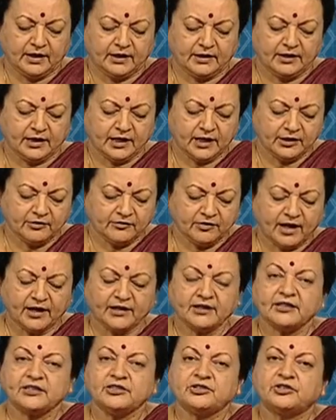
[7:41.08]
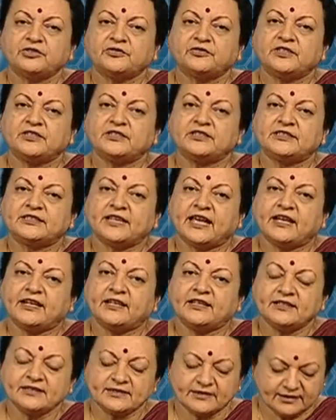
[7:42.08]
The advantage of this cell
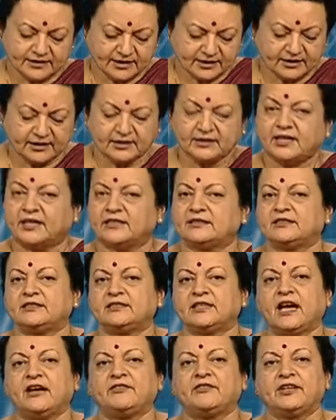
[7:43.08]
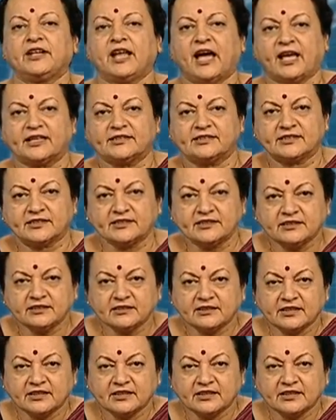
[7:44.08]
is that it does not have an acid,